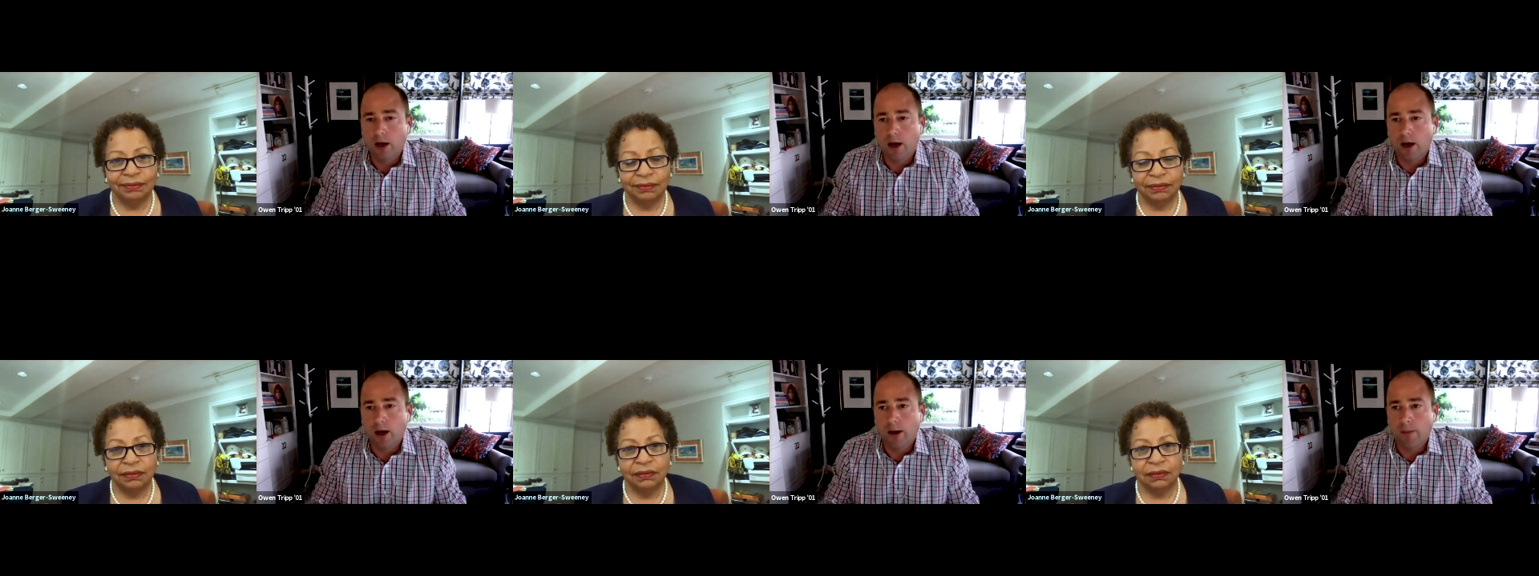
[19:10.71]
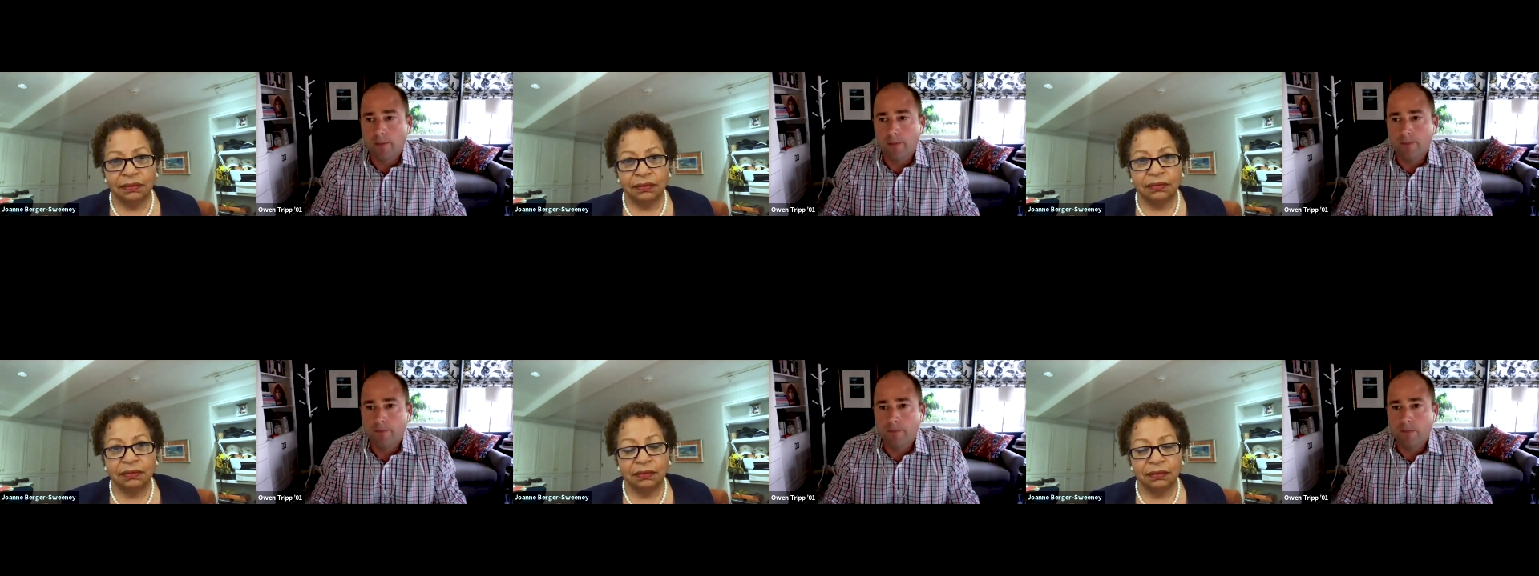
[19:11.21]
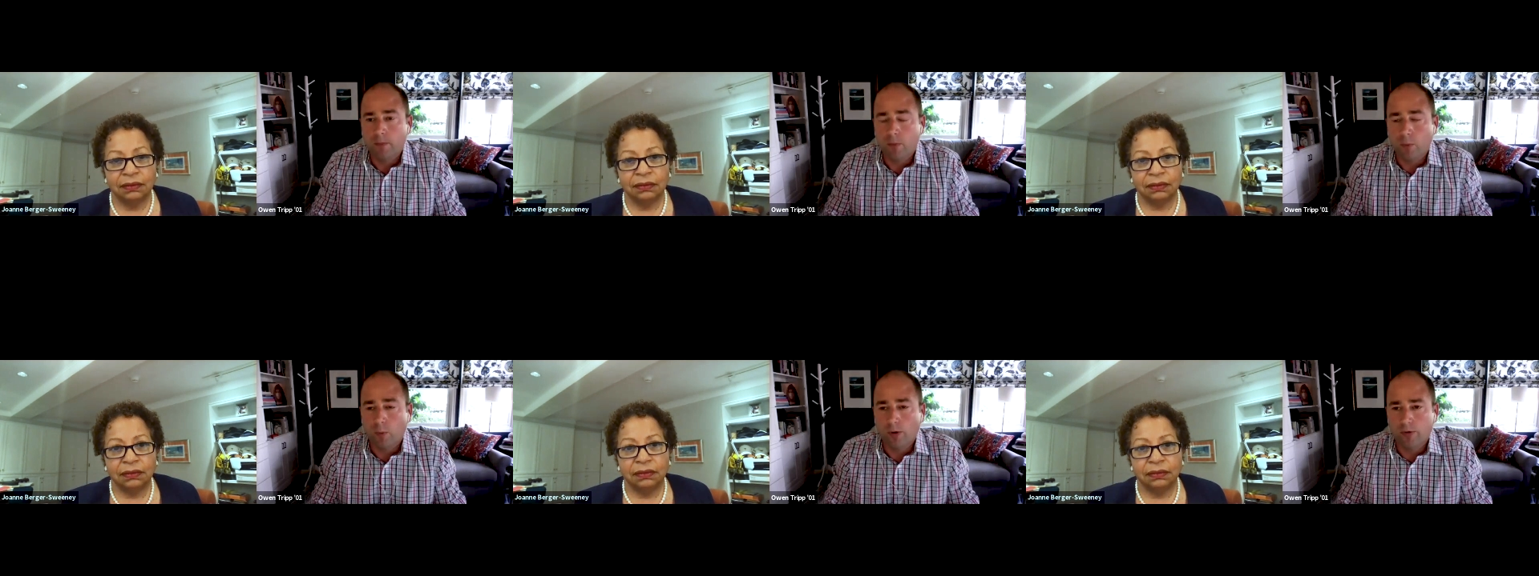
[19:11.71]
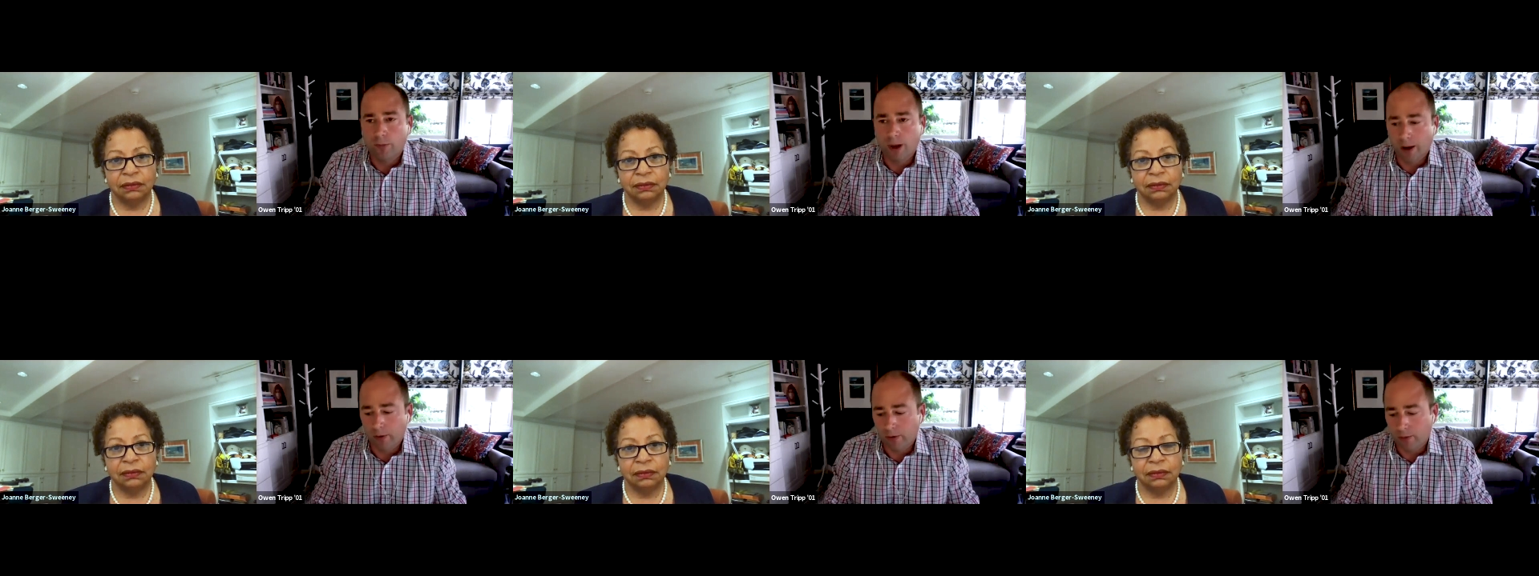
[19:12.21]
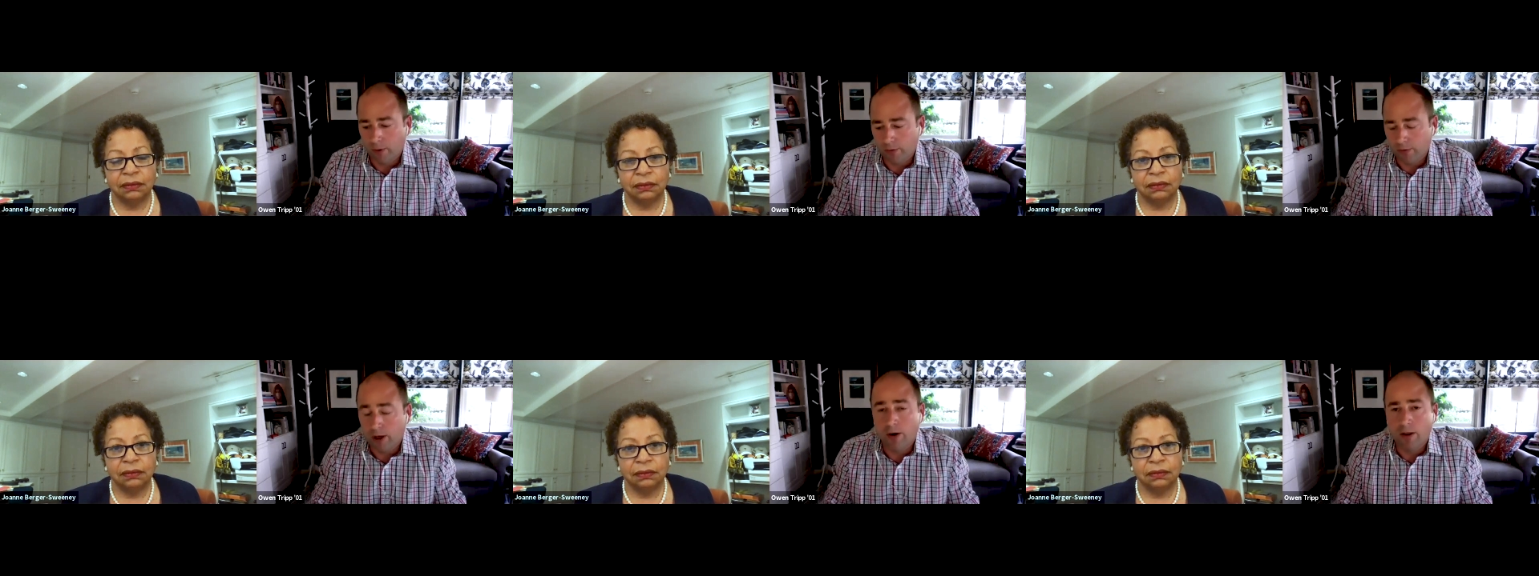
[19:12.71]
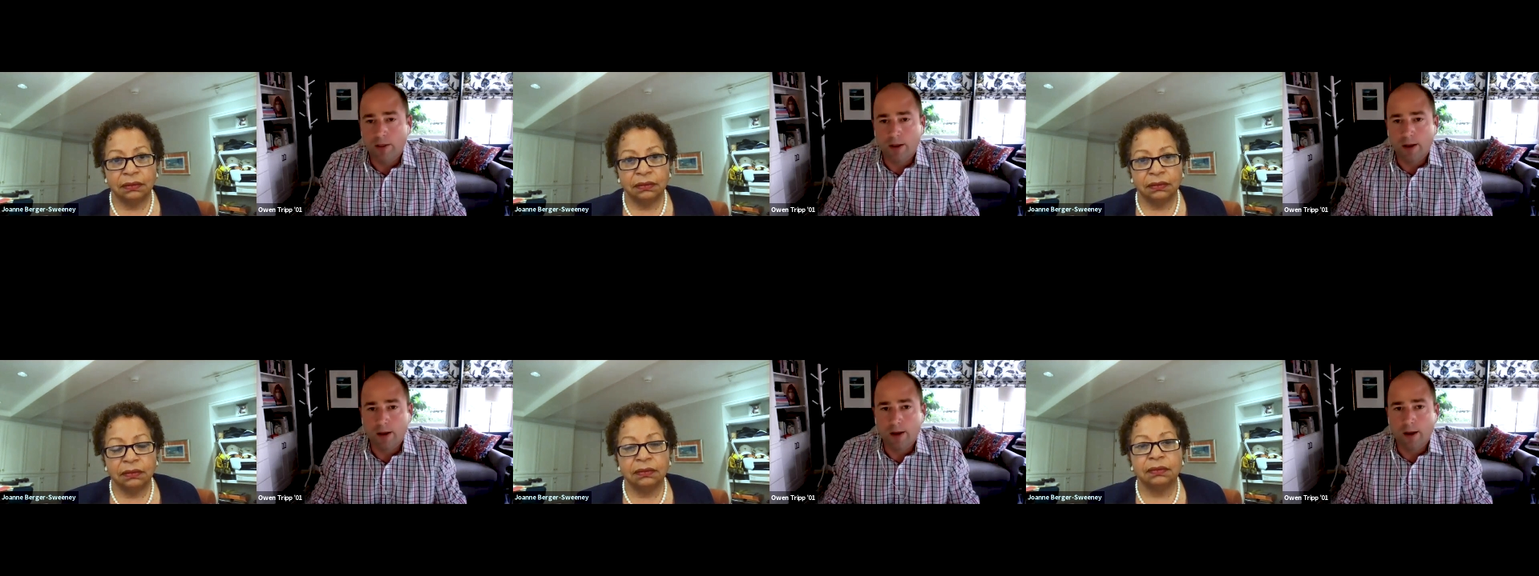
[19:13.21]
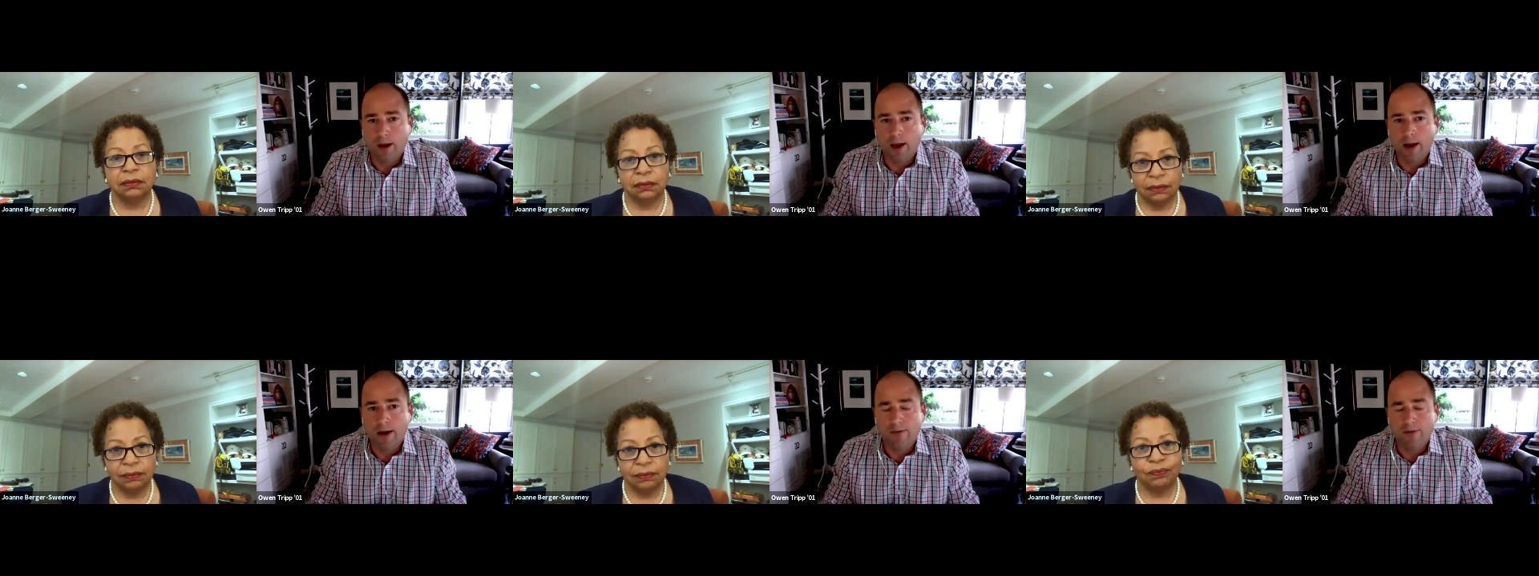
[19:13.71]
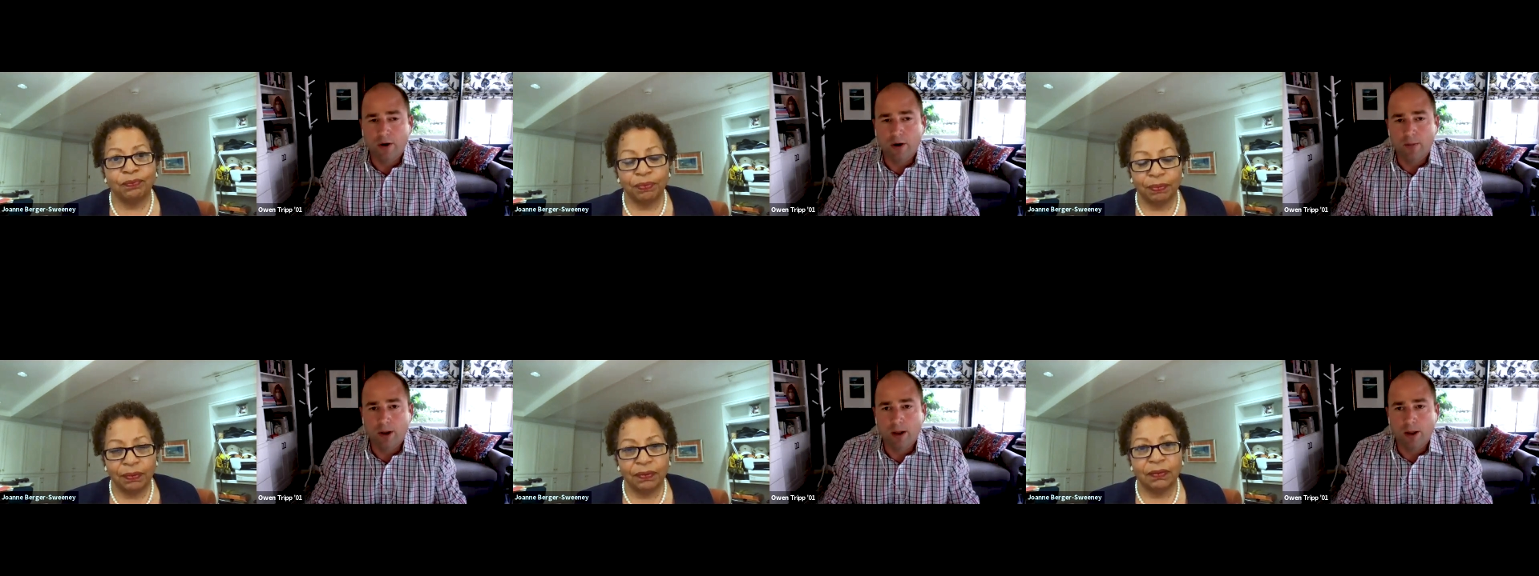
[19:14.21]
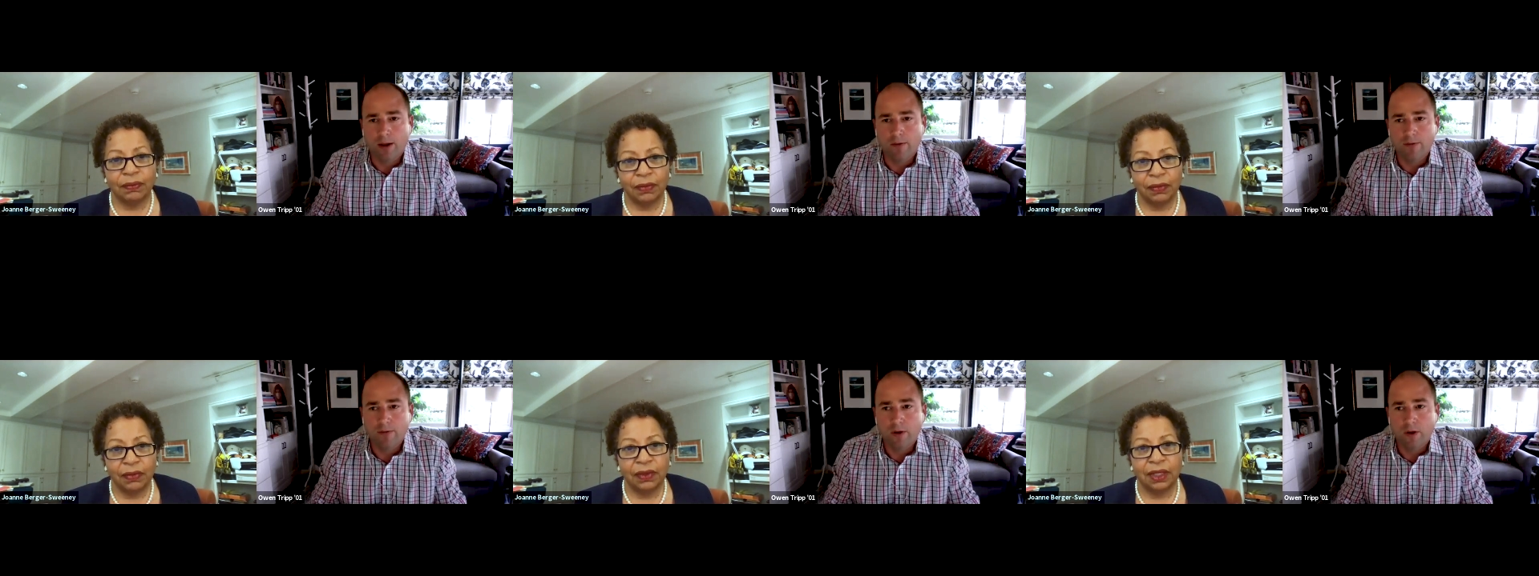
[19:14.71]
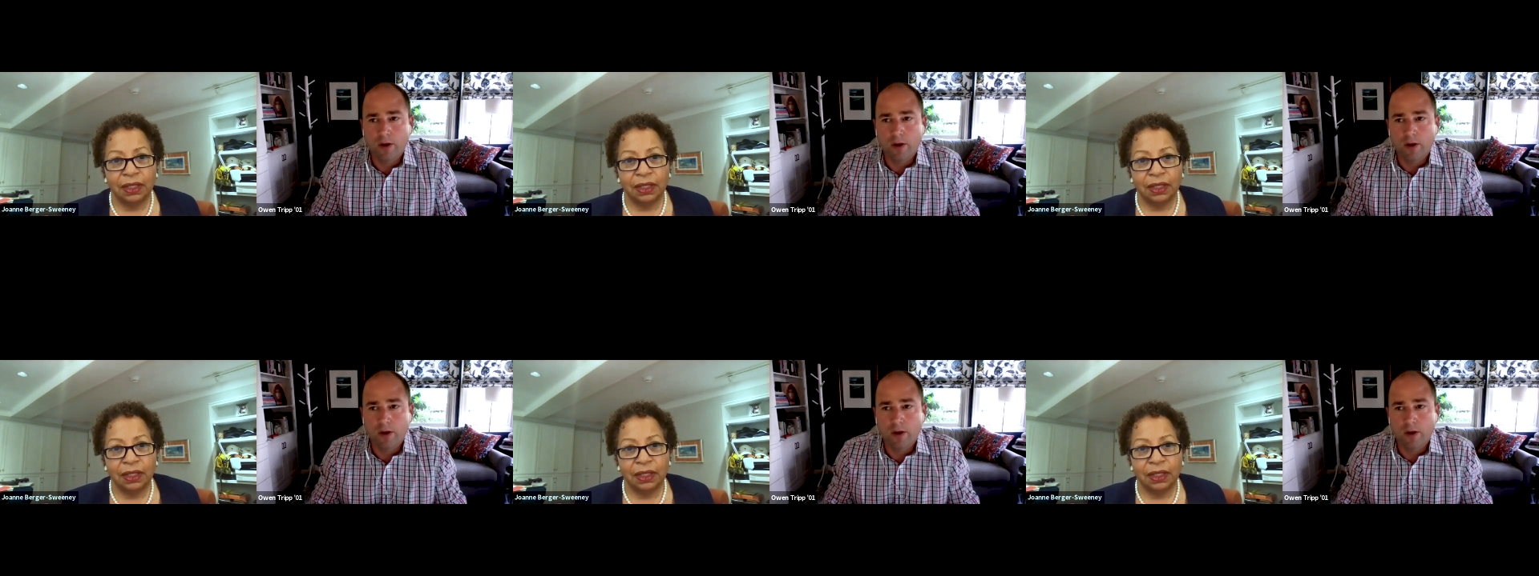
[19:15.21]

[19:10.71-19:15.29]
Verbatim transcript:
Speaker 1: um, was about the most scary thing I had ever heard in my life.